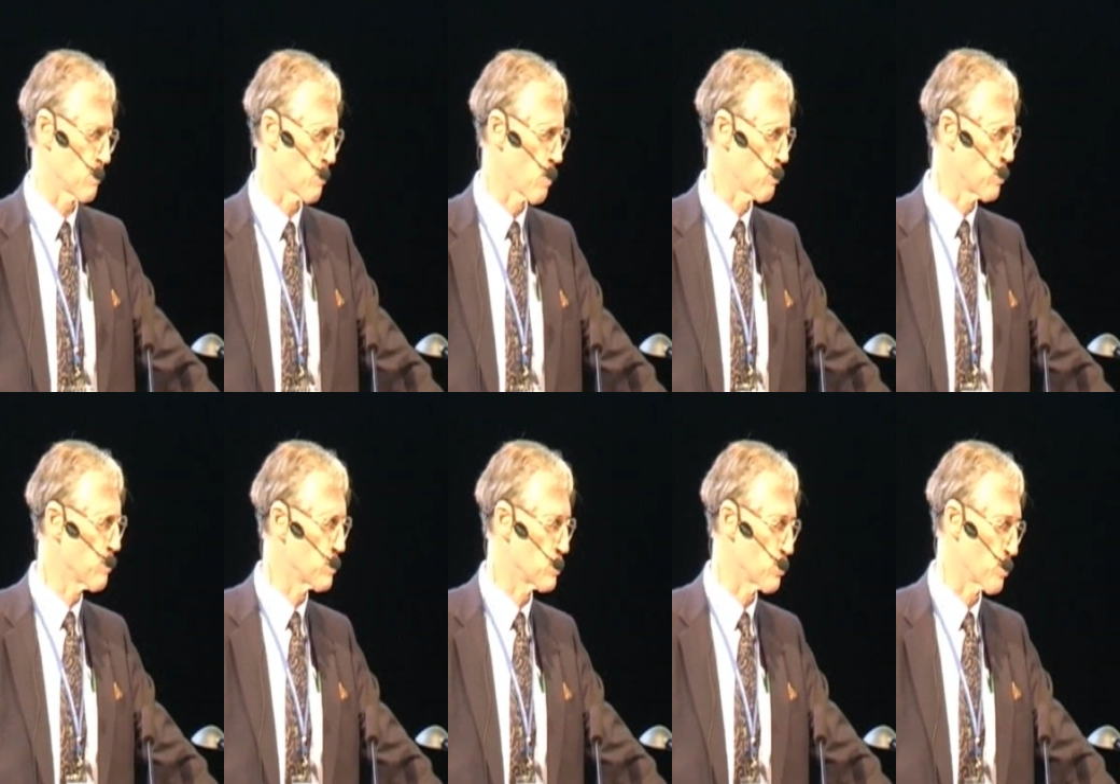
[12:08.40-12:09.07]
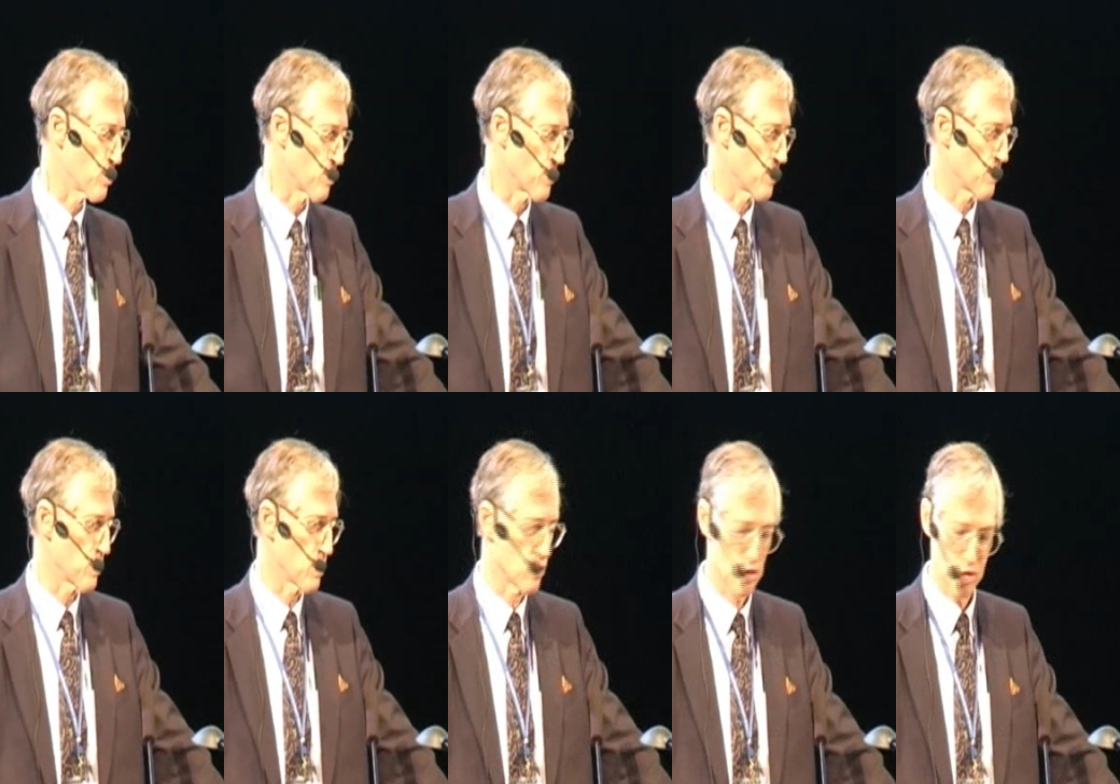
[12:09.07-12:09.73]
what will we show you?
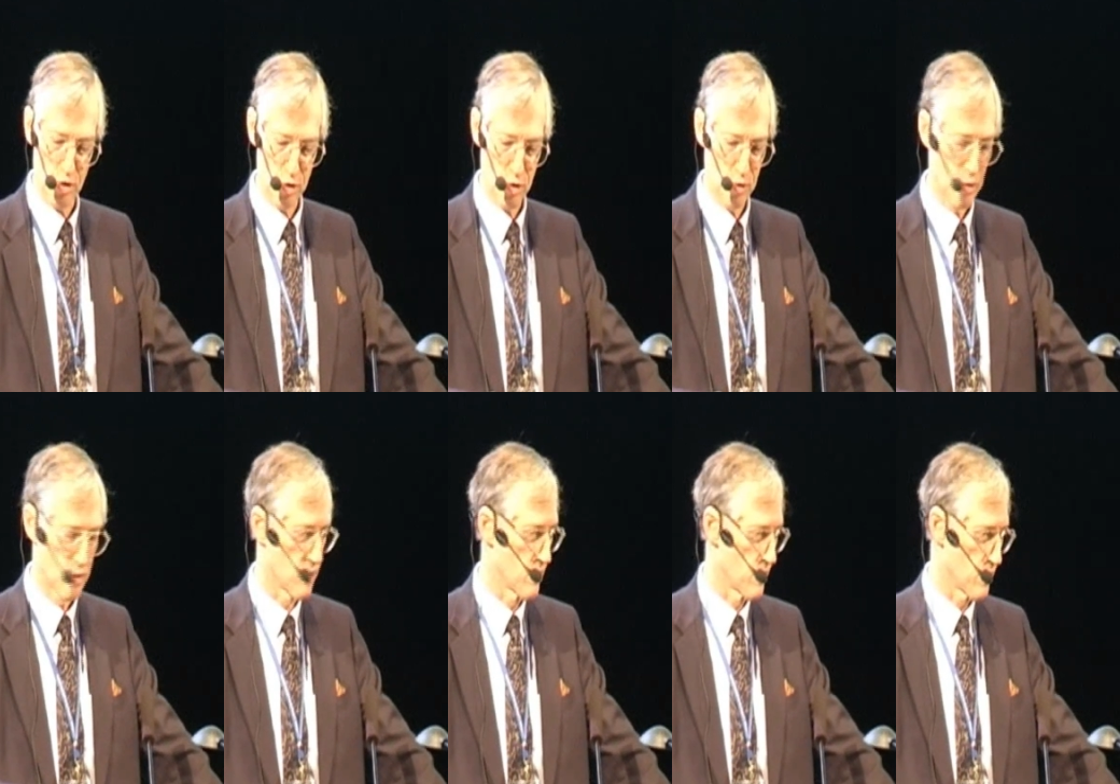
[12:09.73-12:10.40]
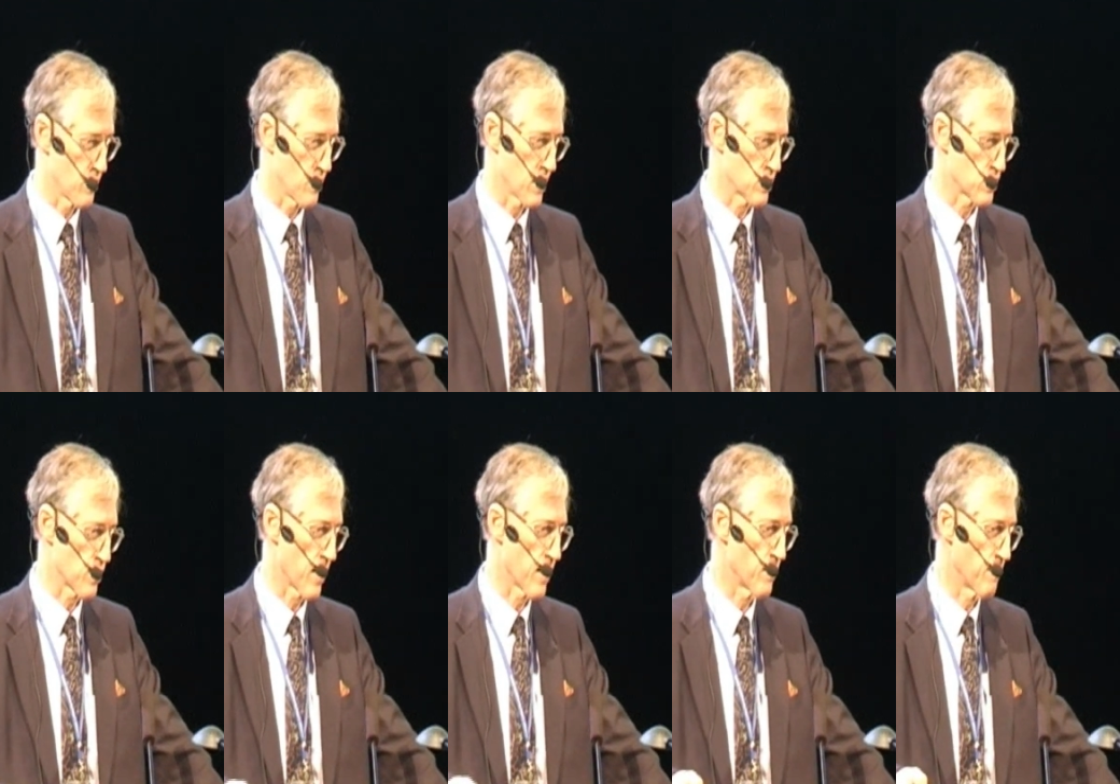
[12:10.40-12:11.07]
We'll show you the next
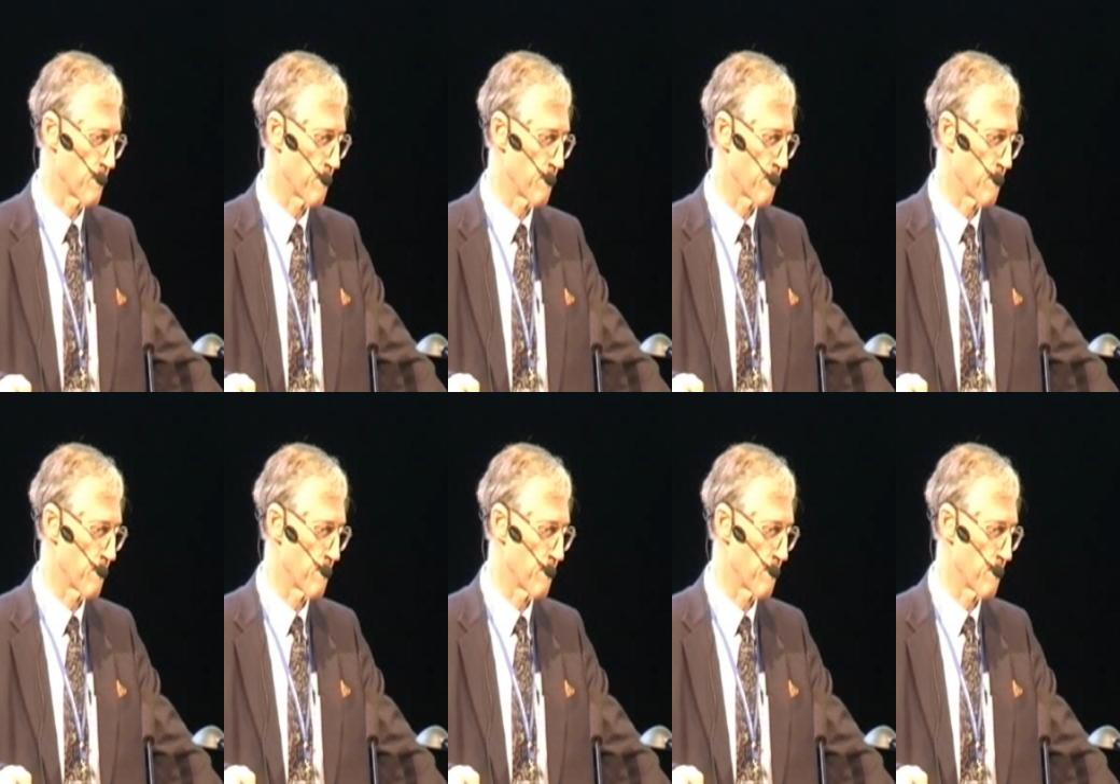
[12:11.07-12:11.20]
slide.